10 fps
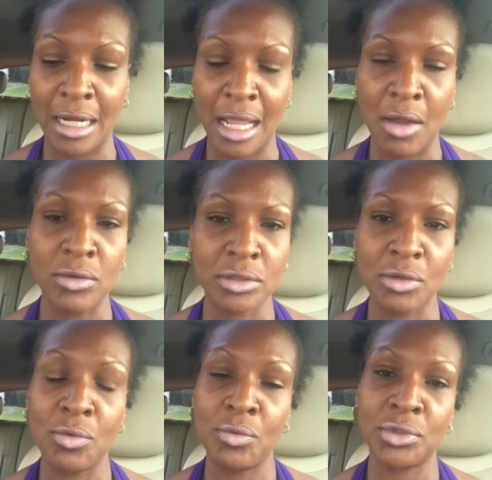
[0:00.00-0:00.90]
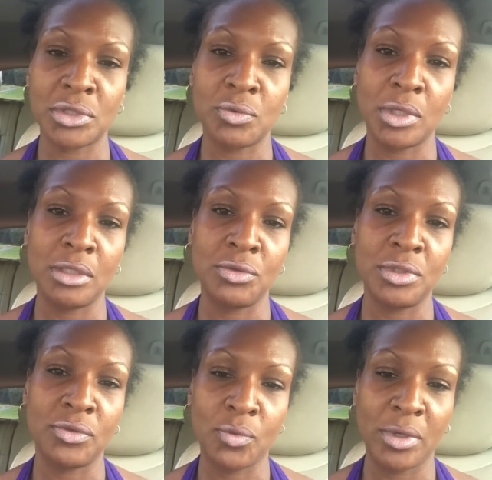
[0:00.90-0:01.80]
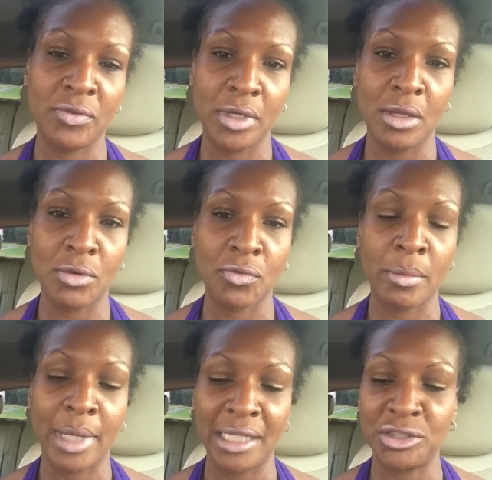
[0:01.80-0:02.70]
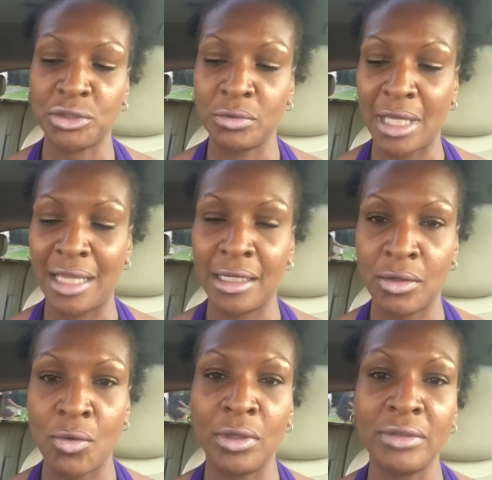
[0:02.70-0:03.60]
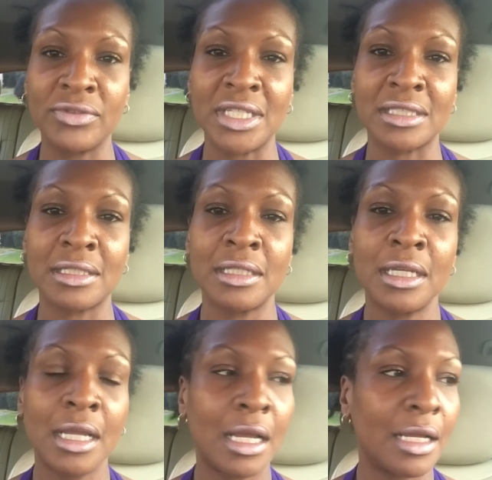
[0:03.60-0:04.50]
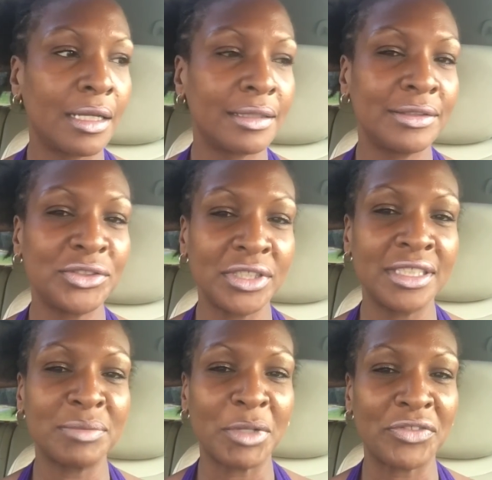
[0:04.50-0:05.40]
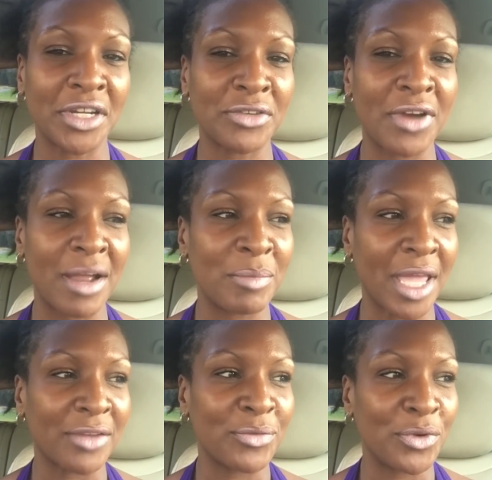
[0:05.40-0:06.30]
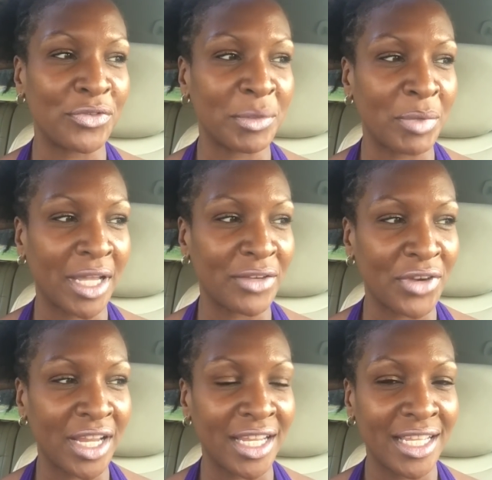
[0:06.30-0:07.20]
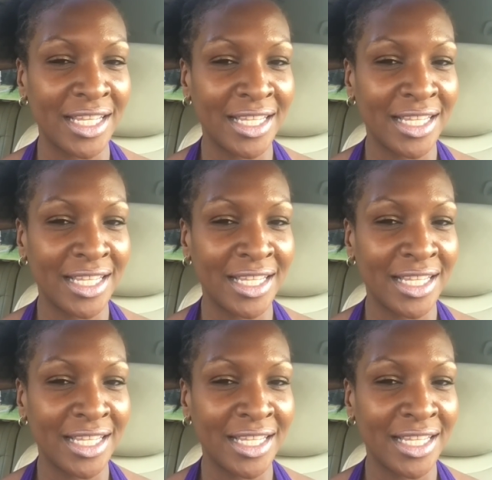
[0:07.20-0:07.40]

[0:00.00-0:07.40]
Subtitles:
I also just want to do this quick video to remind you that in all of this, you see this motherfucker riding back and forth on the bike, right?